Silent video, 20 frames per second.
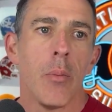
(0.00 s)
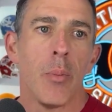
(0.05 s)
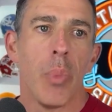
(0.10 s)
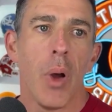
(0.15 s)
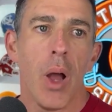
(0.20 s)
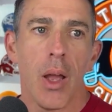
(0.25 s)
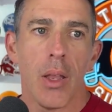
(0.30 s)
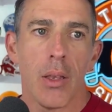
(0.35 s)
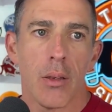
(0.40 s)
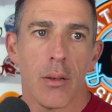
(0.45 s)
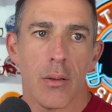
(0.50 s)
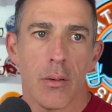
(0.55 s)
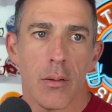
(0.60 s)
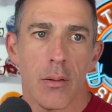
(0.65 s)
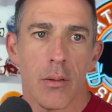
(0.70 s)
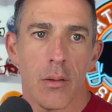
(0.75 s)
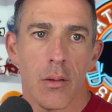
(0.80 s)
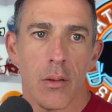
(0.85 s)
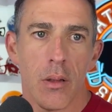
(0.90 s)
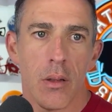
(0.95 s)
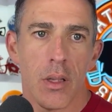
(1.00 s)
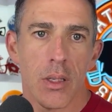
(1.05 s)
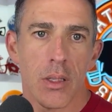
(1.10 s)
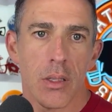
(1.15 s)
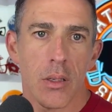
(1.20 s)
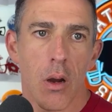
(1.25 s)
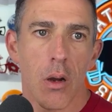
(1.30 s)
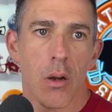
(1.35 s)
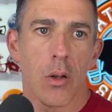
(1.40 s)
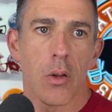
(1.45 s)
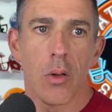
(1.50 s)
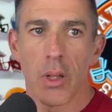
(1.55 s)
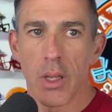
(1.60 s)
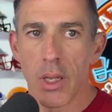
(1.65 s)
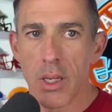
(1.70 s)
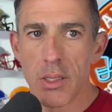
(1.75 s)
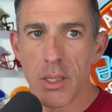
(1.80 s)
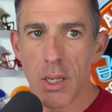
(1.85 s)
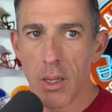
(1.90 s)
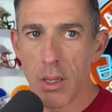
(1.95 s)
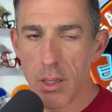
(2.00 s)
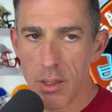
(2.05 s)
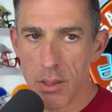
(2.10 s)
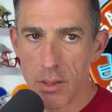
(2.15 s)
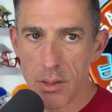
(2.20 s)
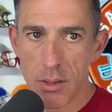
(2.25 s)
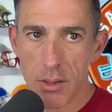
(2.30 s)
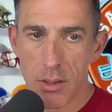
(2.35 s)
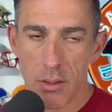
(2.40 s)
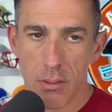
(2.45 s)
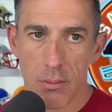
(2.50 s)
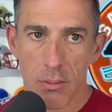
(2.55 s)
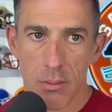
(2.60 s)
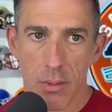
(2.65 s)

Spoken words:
But this article is